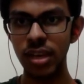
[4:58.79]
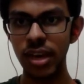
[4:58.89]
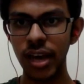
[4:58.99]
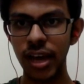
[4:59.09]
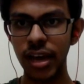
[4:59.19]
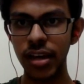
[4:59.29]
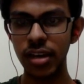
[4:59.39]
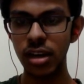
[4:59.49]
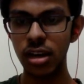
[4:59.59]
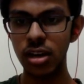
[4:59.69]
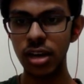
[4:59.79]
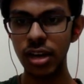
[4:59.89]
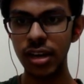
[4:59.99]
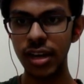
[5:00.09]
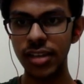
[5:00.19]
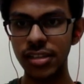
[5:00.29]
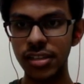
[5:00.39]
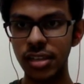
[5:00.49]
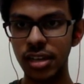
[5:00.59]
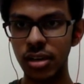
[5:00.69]
And good luck,
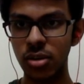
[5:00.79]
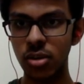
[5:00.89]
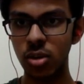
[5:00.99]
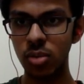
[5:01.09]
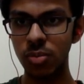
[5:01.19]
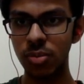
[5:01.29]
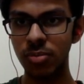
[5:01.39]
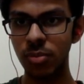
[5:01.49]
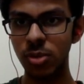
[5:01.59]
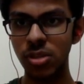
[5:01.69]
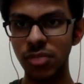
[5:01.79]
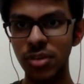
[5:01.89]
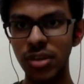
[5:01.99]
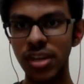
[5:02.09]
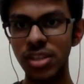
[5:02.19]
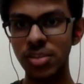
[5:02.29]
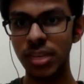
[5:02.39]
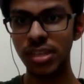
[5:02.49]
guys. Hope most of you reach BIT.